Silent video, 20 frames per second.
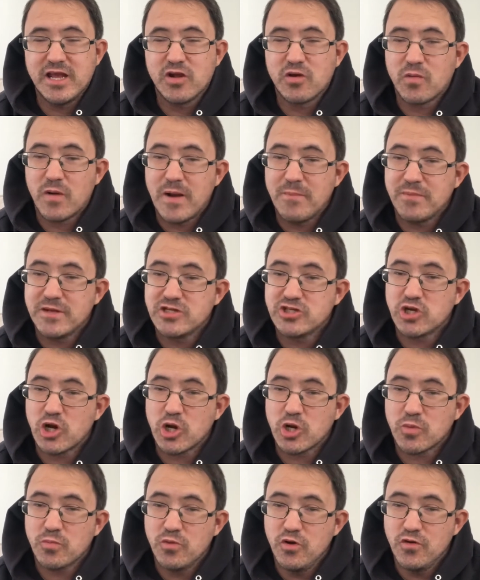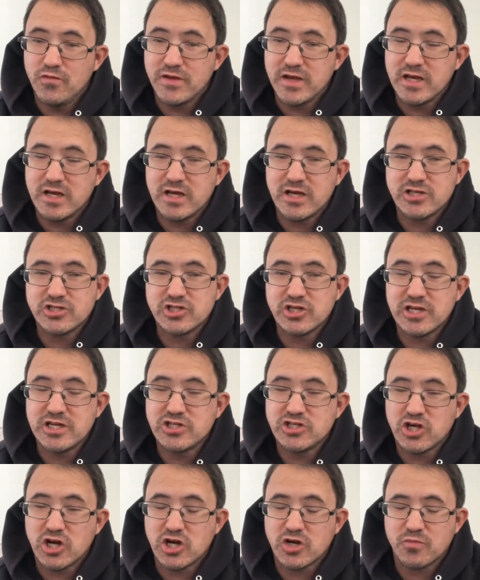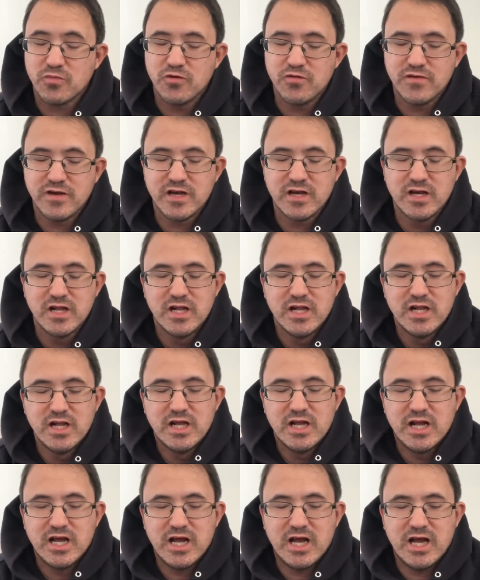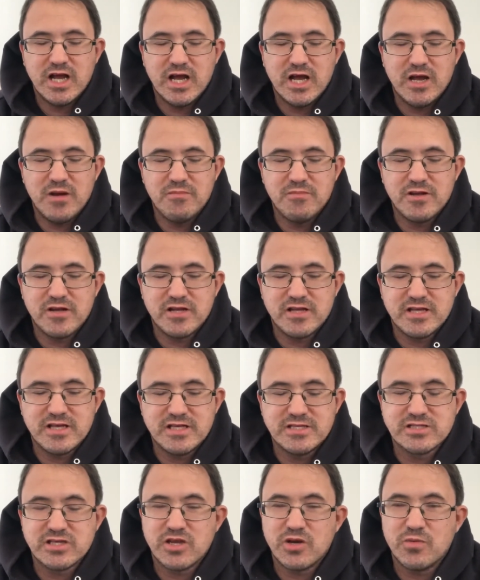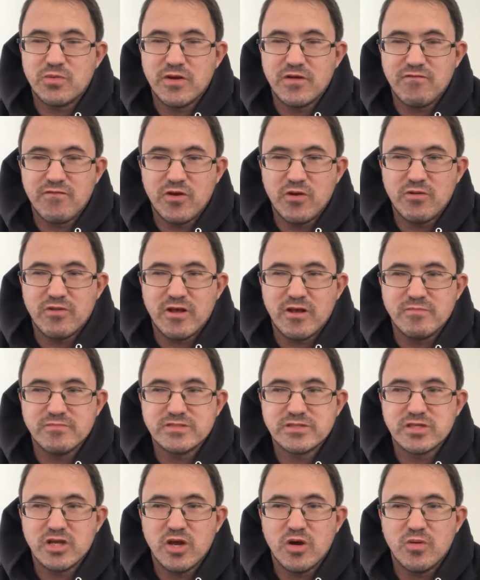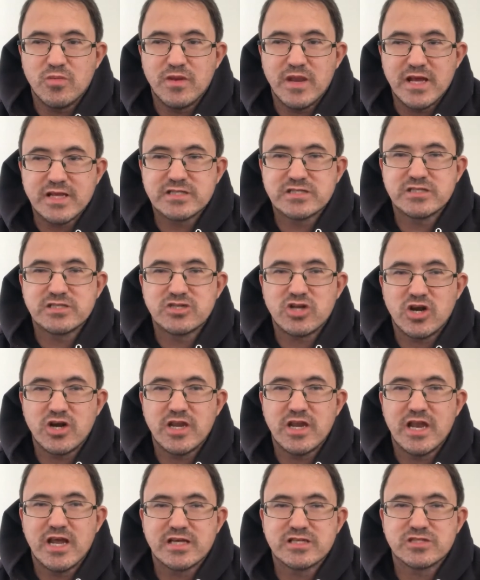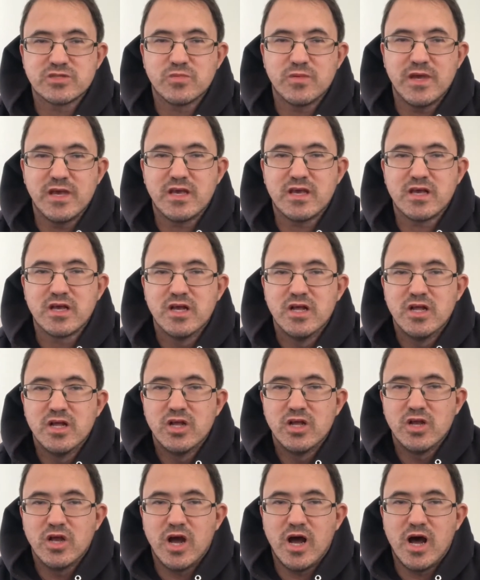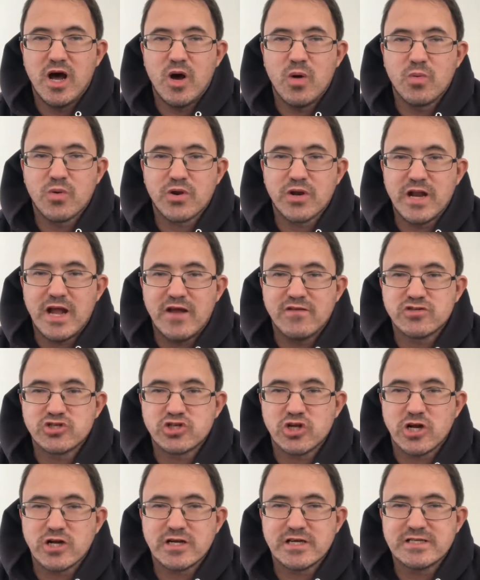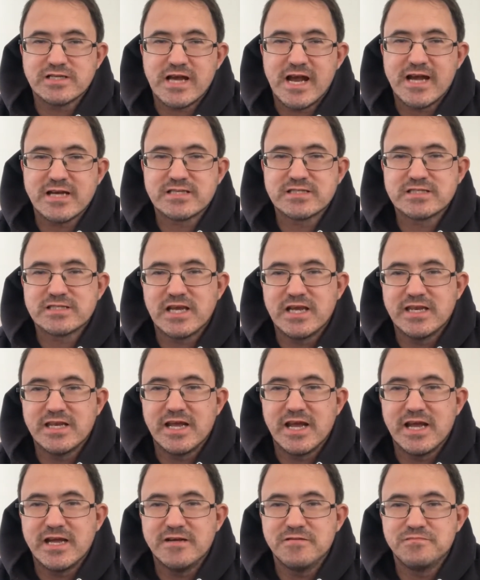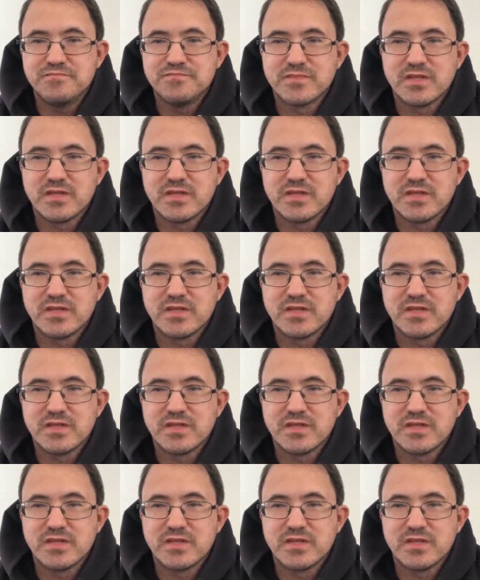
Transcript: crappy shark movie, a shitty shark movie, he's going to review them. So starting next week, we're going to have Shark Attack Sunday.